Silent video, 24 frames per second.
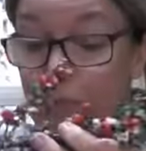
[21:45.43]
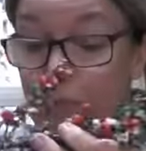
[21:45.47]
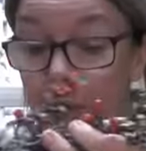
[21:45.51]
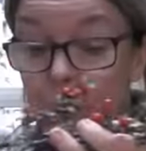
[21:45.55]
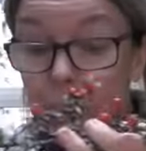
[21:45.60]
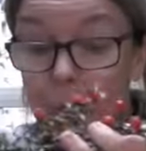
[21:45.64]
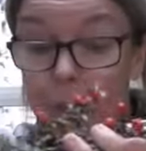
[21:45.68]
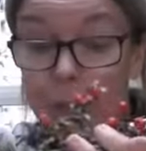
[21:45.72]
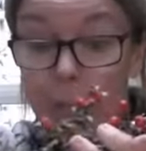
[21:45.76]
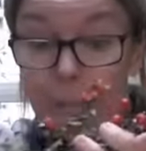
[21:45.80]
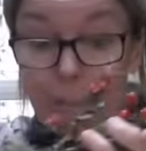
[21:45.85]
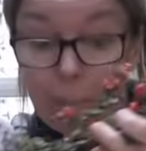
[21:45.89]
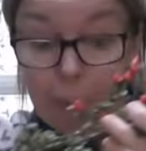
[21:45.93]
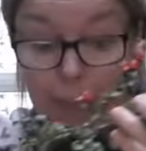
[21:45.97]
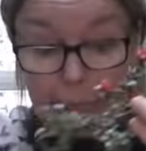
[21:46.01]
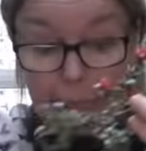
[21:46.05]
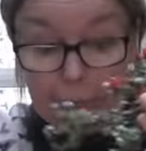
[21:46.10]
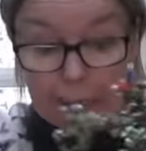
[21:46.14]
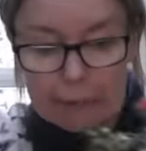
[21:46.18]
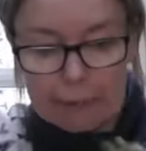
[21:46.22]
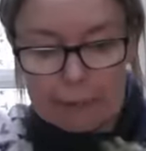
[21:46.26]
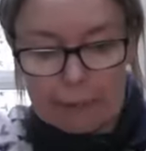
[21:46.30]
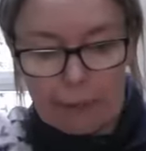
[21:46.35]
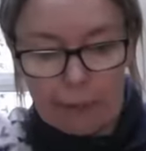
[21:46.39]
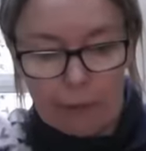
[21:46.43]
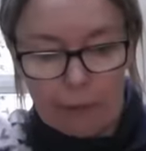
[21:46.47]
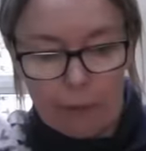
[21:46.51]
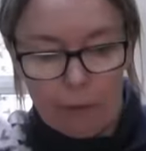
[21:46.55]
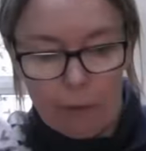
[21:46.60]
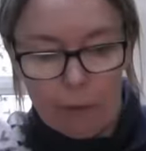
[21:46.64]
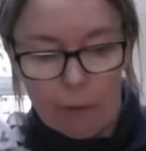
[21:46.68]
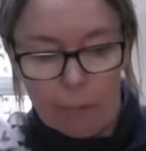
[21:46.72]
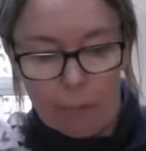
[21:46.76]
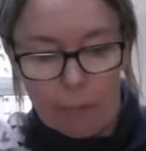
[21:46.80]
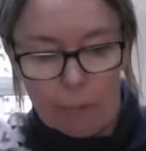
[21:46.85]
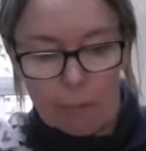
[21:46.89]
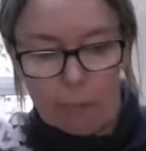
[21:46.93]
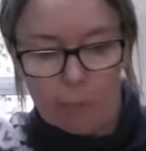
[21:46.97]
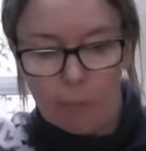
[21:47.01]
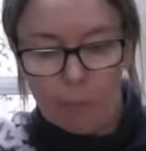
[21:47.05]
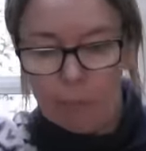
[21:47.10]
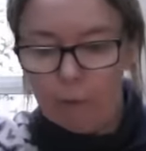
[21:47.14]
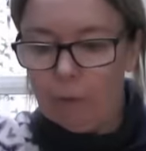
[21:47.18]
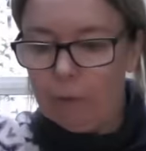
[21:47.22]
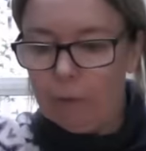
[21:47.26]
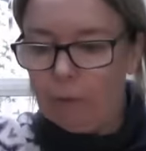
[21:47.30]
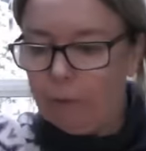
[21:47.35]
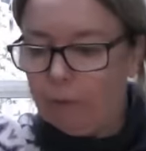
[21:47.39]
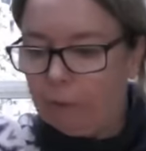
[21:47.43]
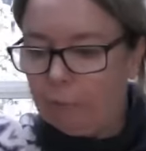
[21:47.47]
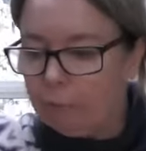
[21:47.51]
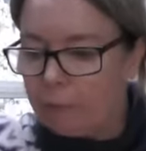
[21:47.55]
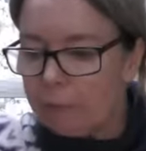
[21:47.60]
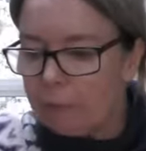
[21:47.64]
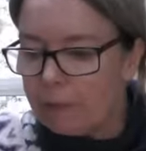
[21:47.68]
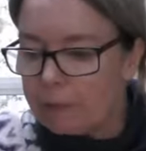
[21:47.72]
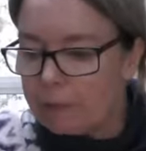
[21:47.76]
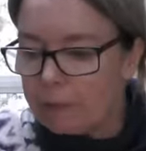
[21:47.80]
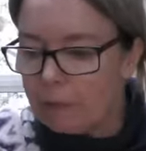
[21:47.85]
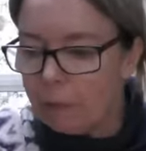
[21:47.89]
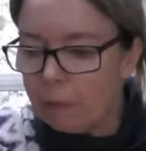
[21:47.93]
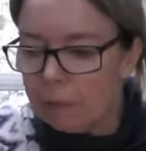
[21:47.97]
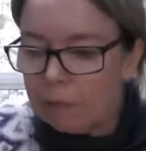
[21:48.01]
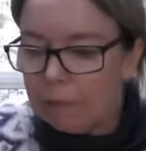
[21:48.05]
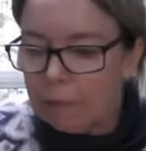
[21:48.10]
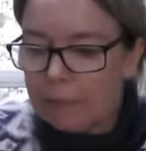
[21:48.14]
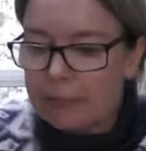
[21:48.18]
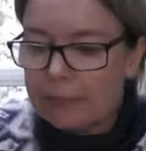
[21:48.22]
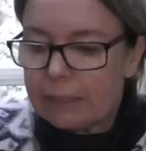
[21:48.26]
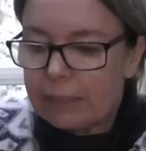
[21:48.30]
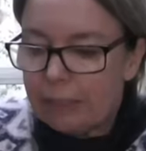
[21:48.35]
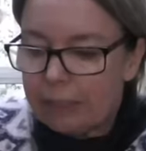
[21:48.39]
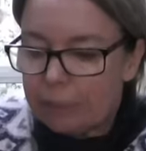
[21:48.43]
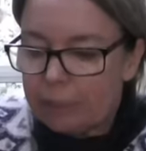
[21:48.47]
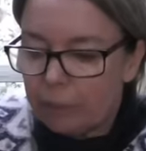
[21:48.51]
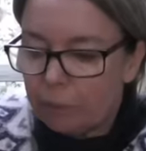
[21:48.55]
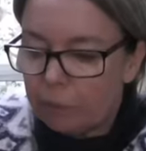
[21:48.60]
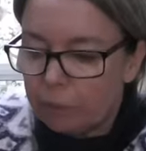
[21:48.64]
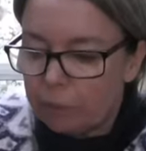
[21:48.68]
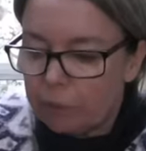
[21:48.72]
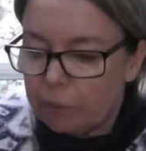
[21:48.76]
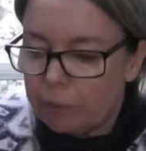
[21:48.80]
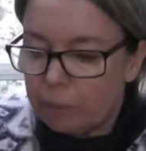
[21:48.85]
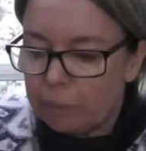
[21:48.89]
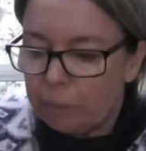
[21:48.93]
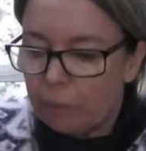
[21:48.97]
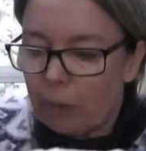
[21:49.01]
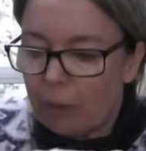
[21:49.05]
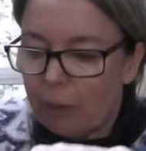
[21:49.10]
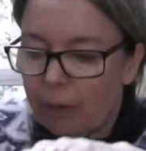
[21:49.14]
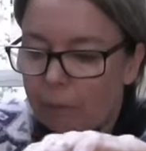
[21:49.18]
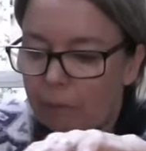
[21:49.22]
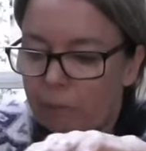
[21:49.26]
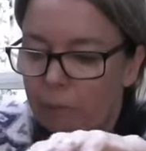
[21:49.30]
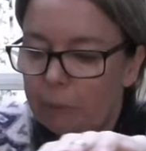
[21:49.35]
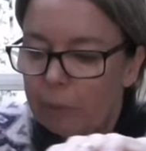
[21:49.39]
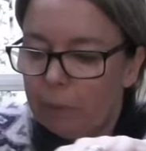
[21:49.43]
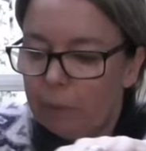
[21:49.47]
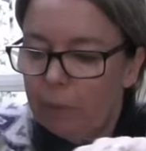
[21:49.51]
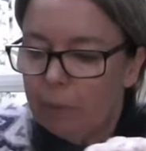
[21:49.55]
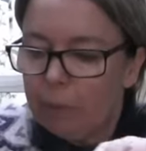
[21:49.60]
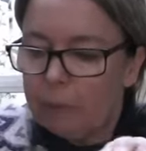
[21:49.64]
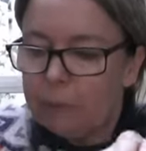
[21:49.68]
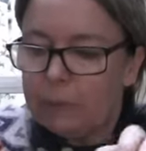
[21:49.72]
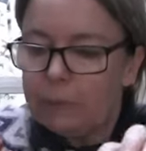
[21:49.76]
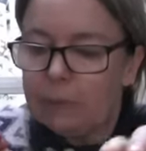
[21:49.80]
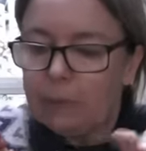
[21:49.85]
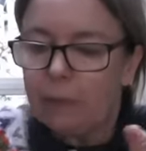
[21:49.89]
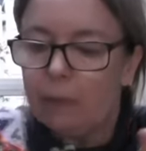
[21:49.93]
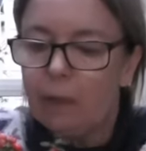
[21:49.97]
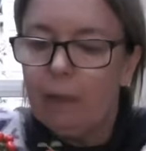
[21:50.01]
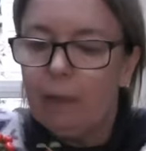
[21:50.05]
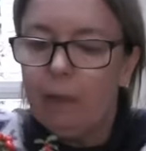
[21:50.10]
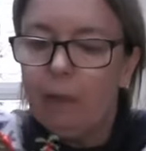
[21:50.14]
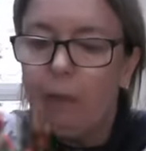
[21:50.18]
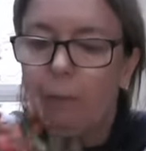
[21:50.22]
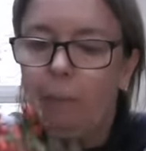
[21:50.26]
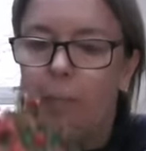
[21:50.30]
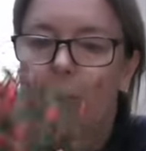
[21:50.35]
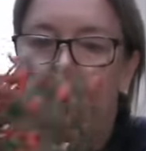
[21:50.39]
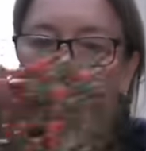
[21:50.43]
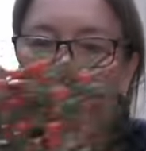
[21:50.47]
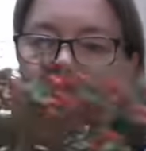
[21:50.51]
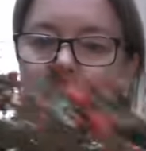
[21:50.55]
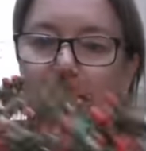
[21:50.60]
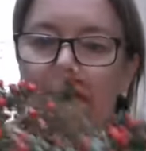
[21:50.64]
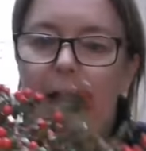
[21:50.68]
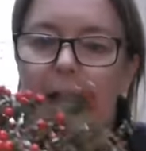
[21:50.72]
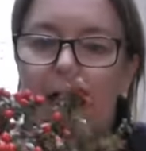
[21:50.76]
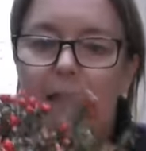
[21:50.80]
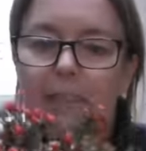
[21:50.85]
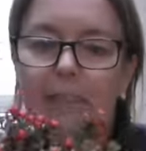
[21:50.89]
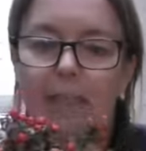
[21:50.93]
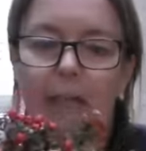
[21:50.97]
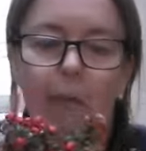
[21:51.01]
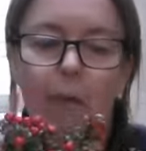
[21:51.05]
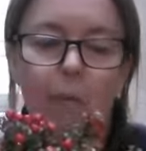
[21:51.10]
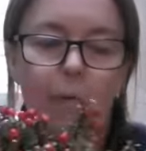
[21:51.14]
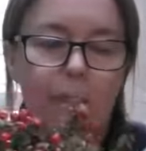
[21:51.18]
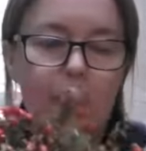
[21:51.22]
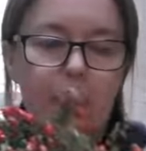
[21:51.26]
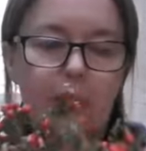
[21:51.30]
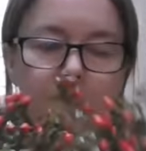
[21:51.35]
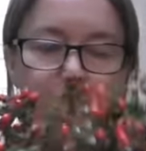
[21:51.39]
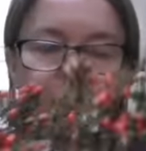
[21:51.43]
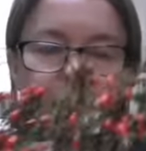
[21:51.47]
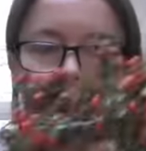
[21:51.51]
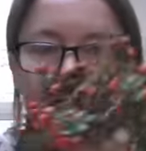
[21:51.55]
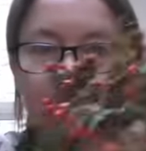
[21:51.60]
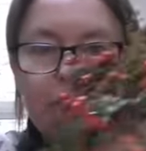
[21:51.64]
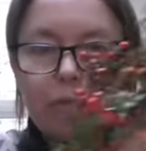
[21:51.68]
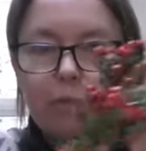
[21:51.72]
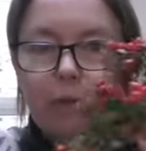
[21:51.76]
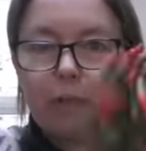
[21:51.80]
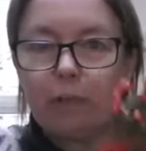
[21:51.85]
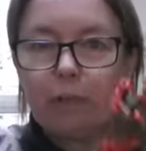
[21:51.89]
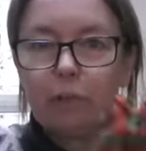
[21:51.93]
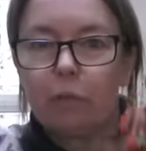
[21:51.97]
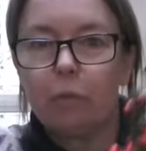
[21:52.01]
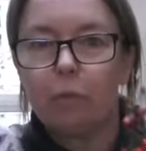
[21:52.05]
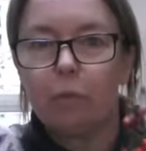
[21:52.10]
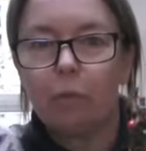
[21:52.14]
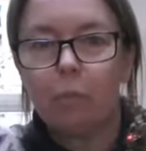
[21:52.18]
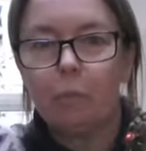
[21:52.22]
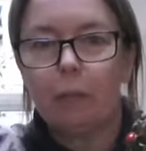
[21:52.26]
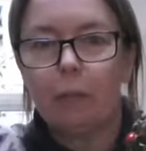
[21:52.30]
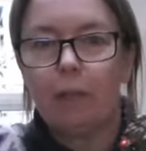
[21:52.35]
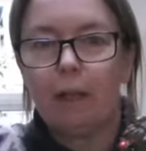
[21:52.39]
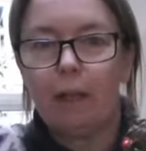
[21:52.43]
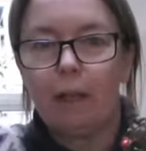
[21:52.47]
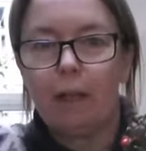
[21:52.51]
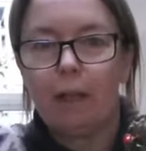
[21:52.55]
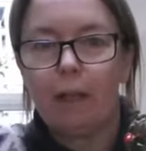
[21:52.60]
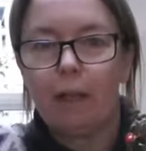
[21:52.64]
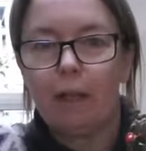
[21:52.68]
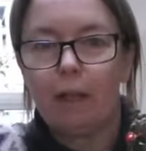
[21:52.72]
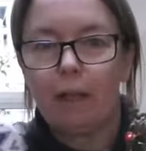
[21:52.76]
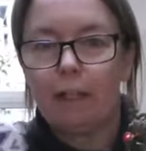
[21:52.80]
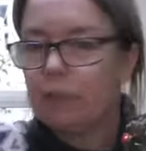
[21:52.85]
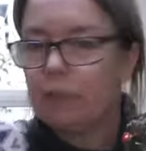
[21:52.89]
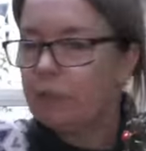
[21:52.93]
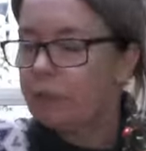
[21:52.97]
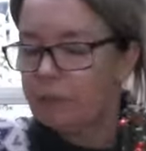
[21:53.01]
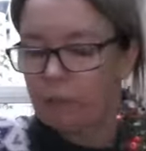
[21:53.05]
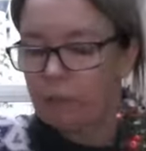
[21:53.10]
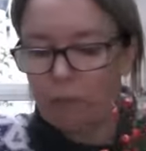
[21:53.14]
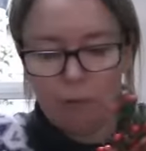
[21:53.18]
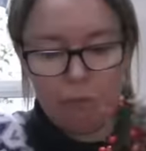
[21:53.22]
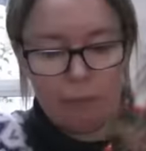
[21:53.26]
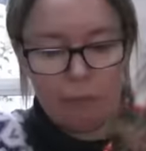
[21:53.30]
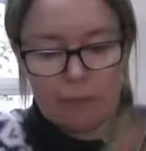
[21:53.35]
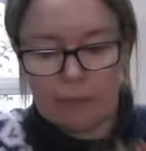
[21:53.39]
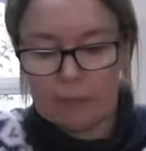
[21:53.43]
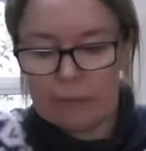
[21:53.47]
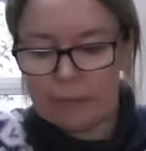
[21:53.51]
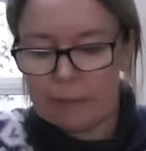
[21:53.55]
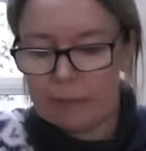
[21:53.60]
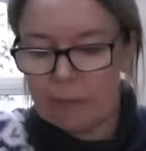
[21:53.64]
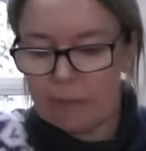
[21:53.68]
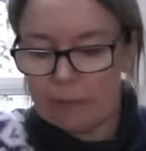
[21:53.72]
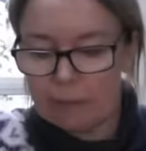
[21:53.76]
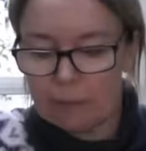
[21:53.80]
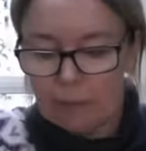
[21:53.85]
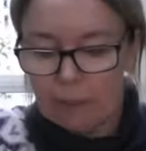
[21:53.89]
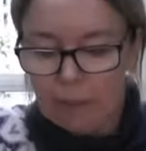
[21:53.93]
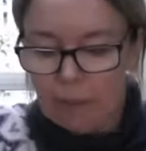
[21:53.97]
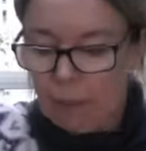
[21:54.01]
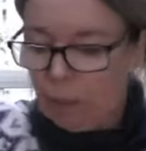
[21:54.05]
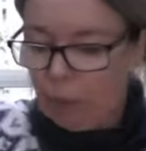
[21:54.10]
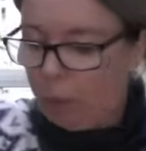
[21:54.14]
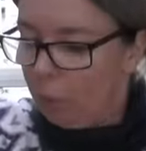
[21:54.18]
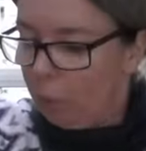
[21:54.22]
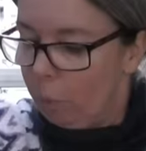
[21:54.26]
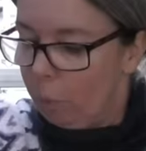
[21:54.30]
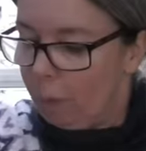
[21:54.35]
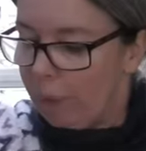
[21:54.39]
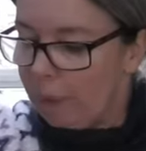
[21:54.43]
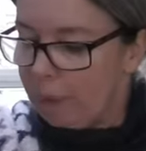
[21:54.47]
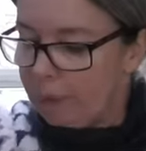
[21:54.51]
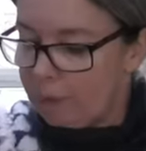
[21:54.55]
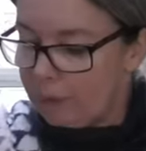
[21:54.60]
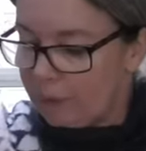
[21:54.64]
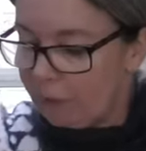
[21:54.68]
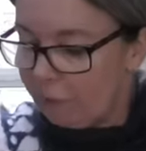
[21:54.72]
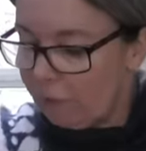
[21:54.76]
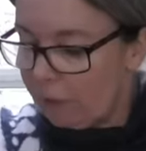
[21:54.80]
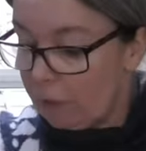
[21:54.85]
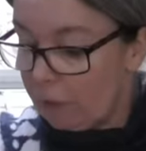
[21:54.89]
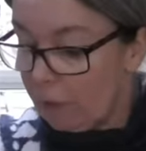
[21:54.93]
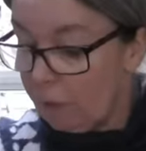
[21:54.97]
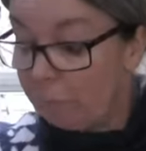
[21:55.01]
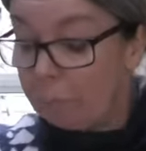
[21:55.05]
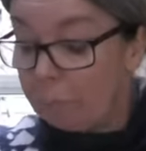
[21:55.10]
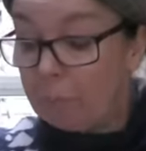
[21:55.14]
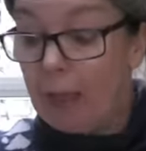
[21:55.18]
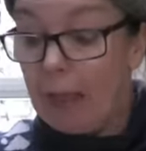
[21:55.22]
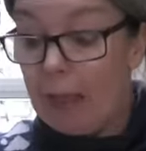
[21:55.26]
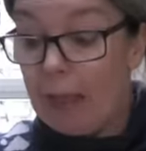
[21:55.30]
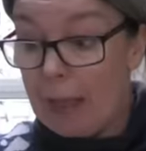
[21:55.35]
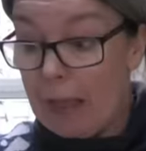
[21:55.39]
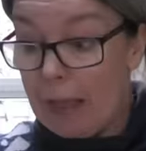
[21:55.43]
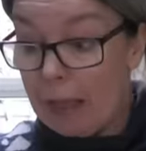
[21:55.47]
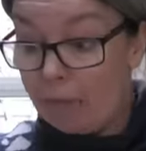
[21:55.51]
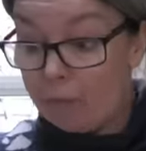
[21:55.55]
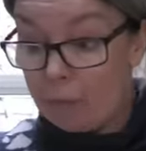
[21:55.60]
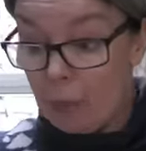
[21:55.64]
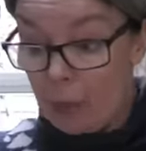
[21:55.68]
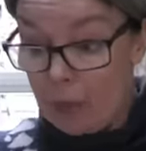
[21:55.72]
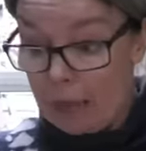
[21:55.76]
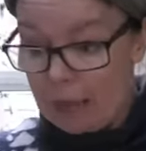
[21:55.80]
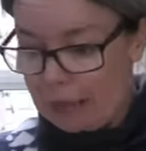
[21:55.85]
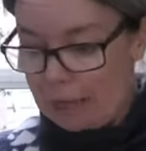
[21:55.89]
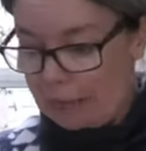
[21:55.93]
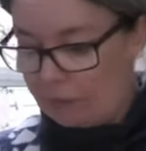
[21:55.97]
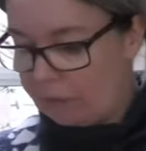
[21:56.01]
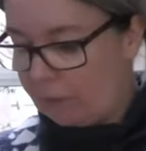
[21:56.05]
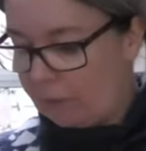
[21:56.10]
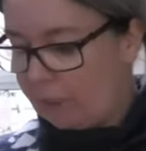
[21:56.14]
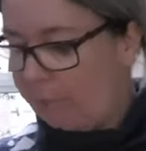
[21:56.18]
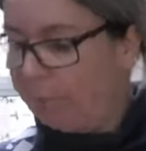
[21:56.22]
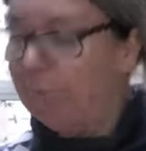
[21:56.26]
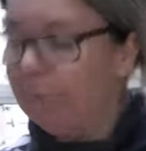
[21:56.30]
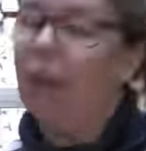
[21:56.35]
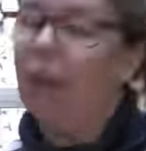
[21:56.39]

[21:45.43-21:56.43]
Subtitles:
only picked a couple because obviously I don't want to deprive the birds. But yes, I wasn't going to use red at all, but I just couldn't resist those. What else have I got? I have got ivy.